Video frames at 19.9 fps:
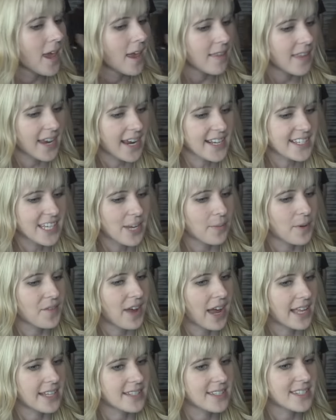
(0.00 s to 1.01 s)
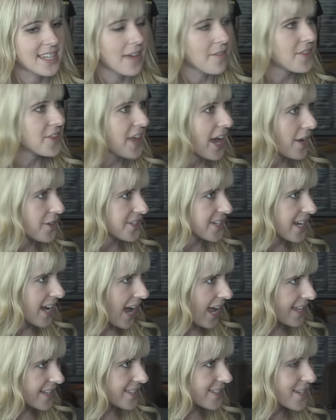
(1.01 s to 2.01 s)
Like I said, we've got seven thousand
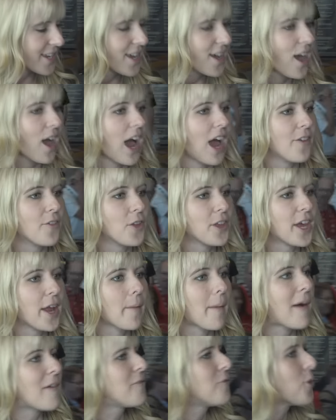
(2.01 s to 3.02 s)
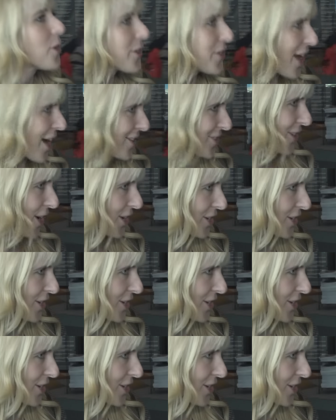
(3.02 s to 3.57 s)
guns. I've only got about four thousand on